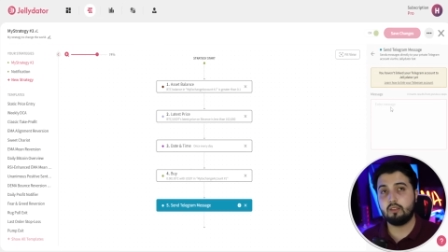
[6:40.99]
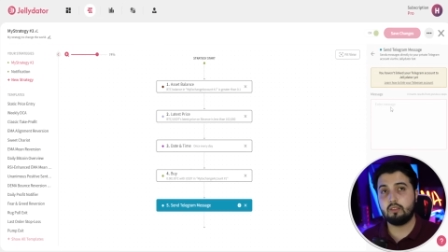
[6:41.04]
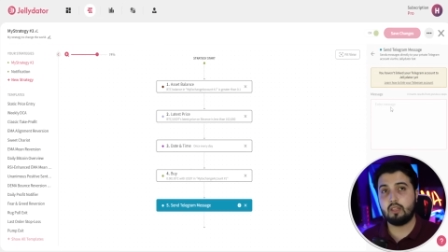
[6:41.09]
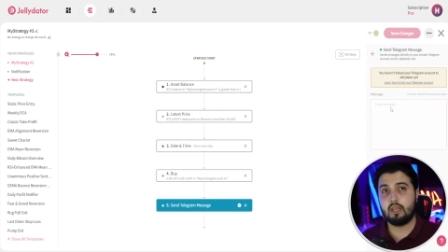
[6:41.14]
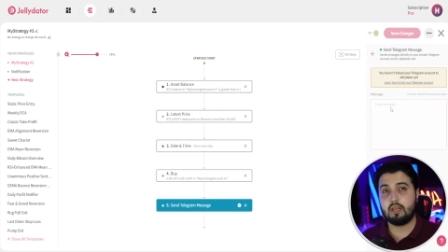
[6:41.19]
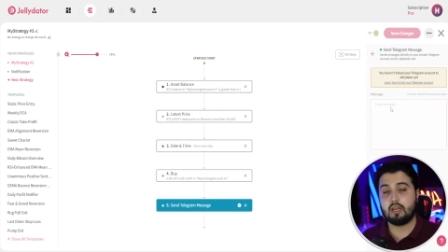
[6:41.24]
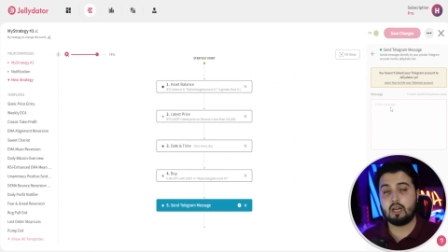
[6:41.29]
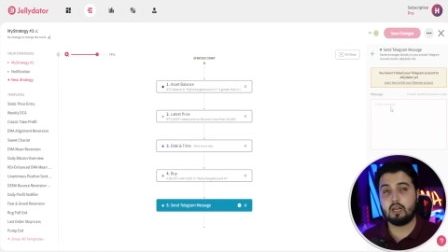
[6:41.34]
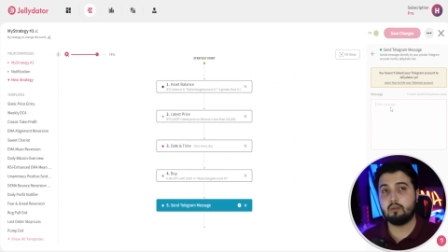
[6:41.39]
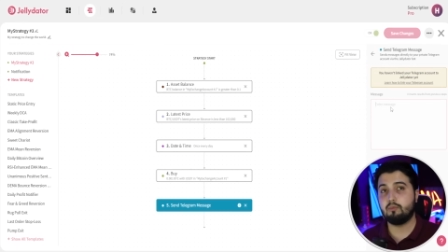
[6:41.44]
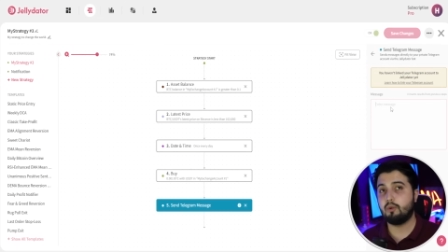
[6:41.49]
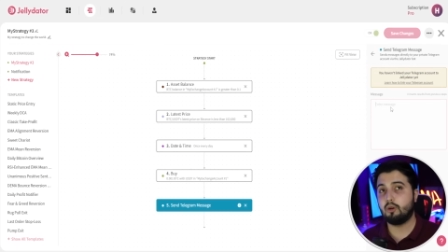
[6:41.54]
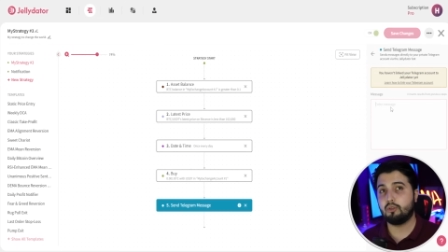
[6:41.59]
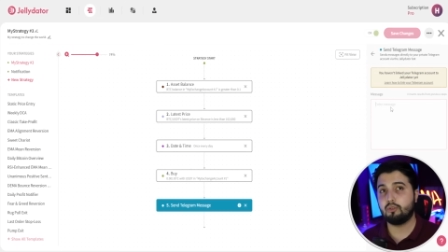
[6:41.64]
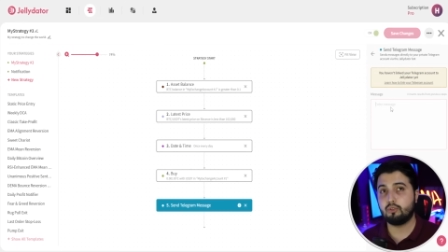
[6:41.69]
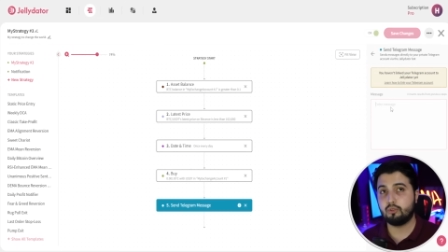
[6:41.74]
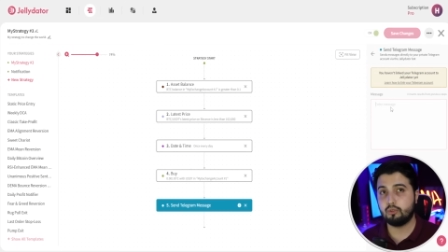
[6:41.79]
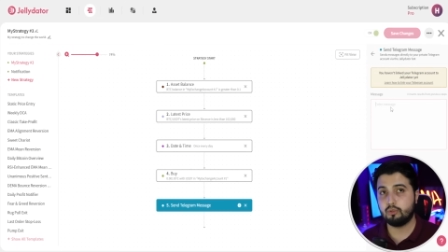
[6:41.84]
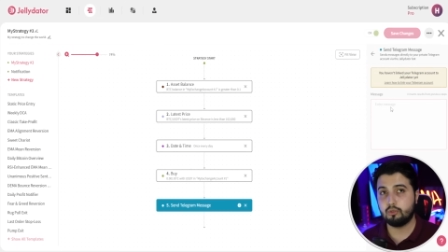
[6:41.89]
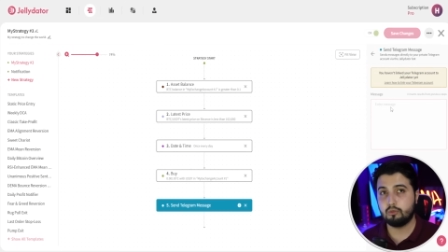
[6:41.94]
that I
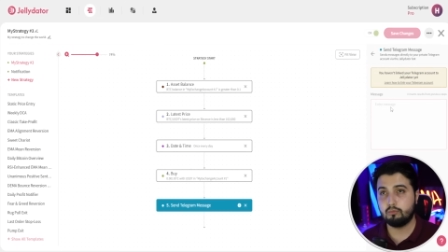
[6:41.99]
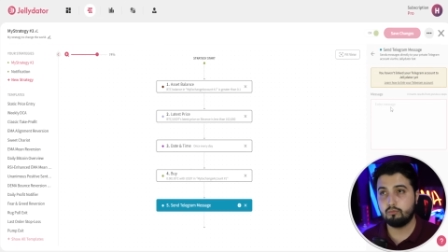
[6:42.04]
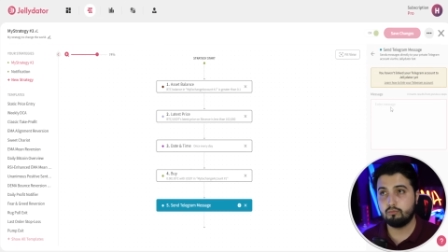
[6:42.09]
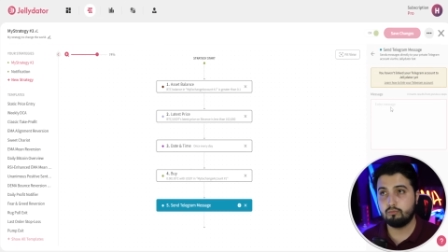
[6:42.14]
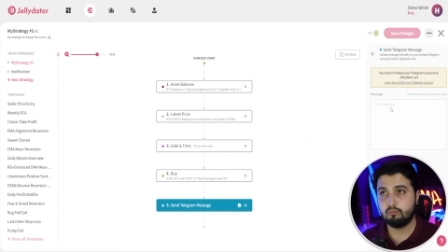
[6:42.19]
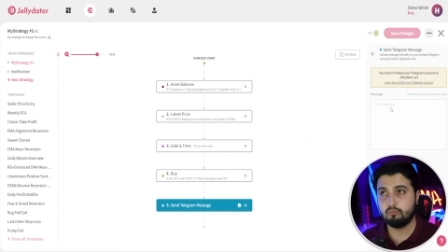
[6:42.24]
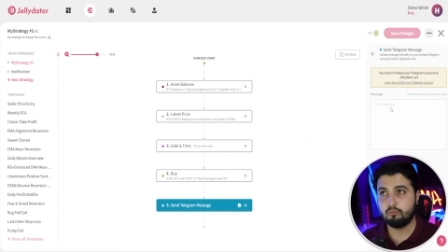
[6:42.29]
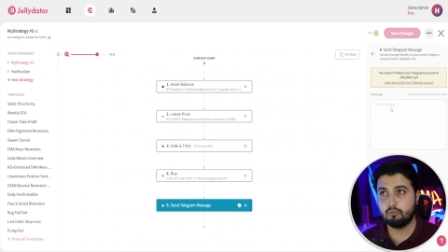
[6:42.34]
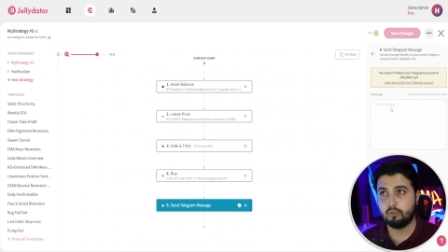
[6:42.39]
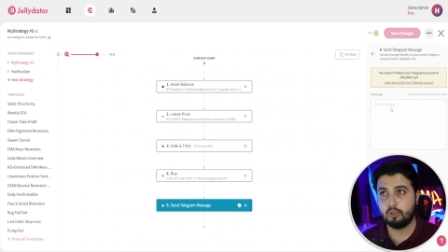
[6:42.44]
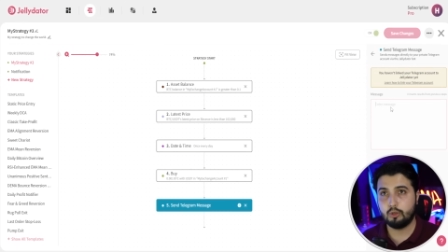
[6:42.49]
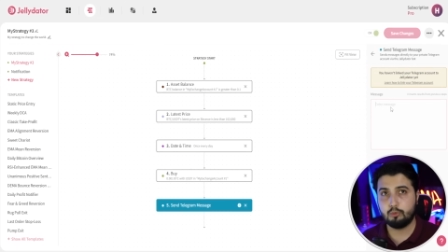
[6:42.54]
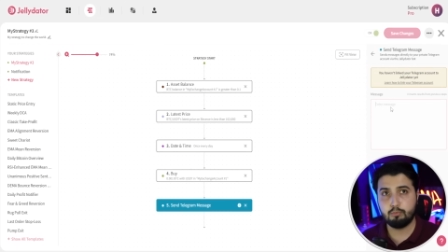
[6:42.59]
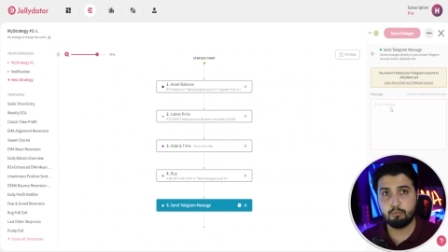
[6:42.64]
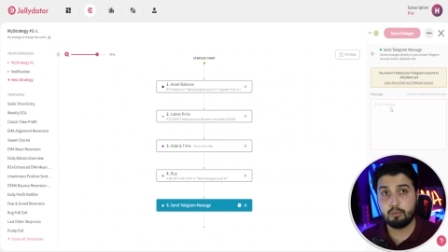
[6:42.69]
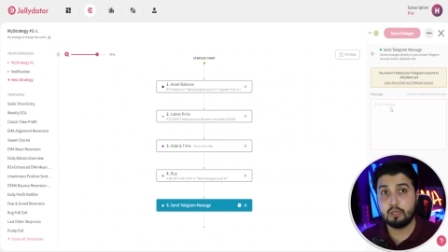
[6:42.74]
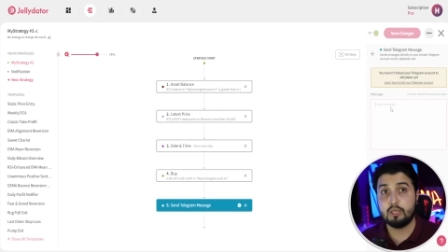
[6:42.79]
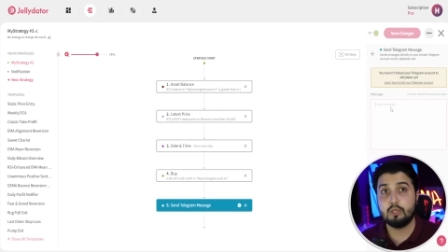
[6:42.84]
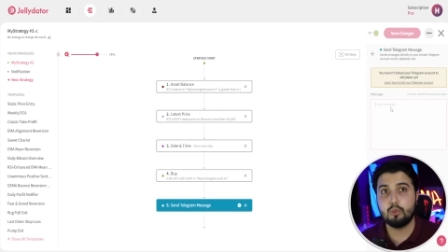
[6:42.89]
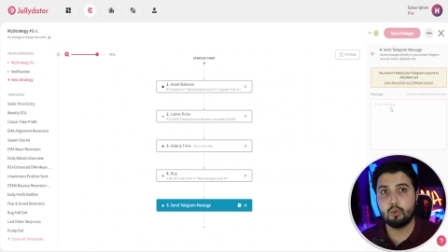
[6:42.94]
want to you know,
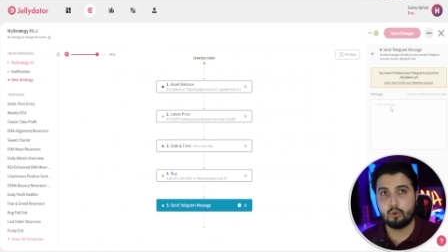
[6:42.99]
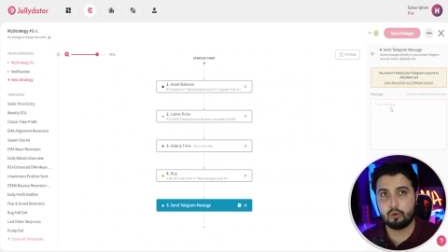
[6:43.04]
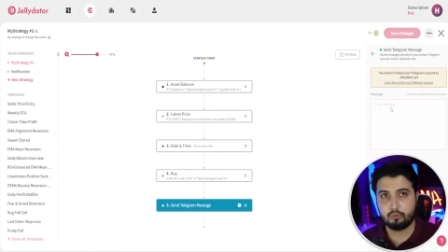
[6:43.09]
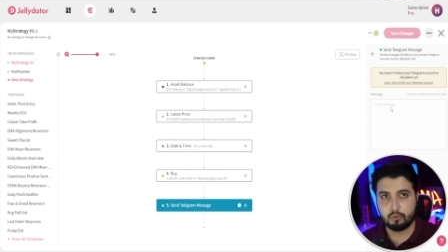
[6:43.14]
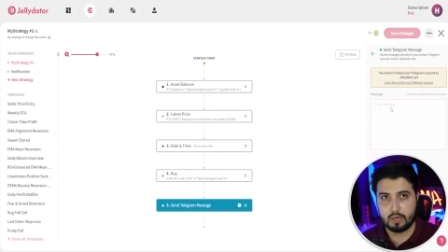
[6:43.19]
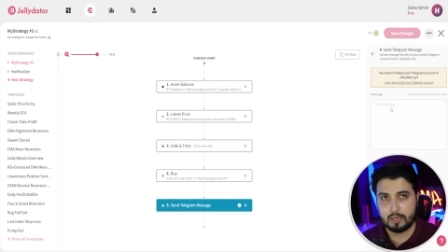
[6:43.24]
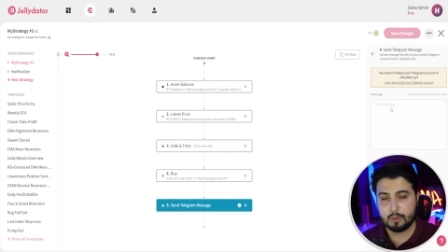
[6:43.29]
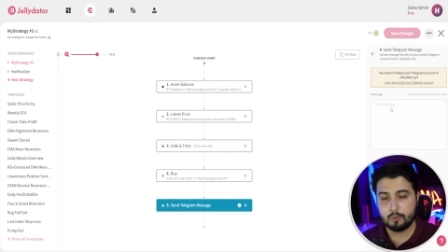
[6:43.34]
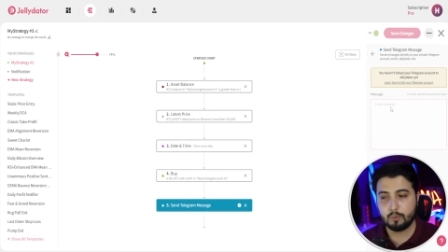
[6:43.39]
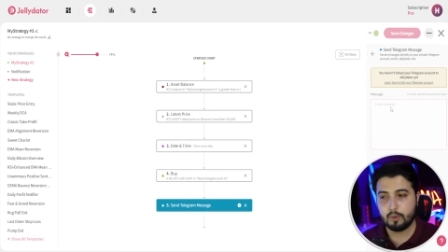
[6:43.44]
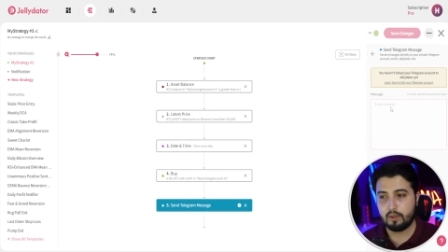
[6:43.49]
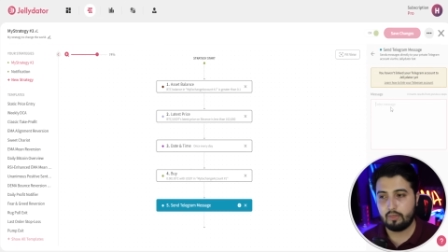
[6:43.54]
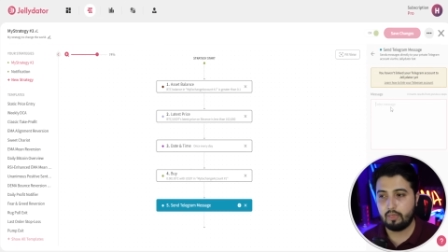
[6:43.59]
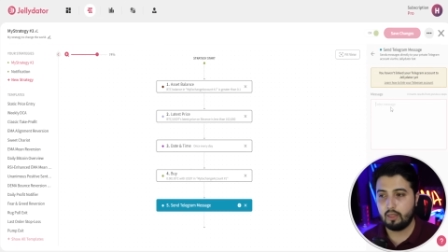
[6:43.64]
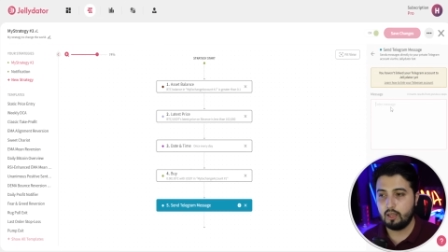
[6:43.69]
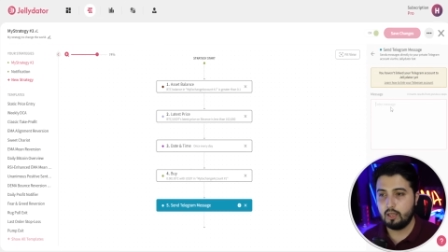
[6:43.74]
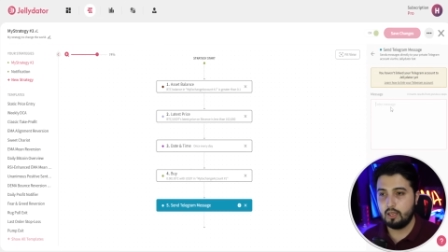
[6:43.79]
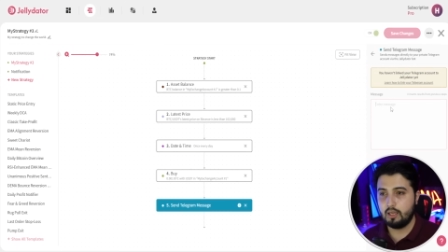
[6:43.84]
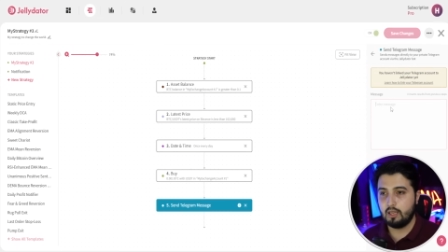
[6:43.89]
be notified with.